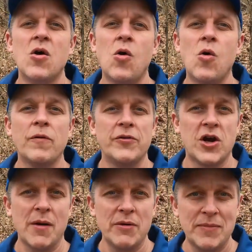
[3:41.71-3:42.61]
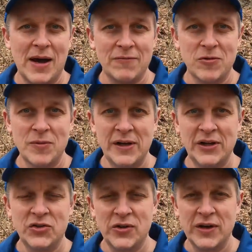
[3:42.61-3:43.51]
or if you're coming back from an
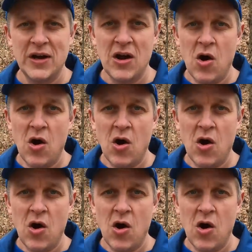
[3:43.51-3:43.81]
injury,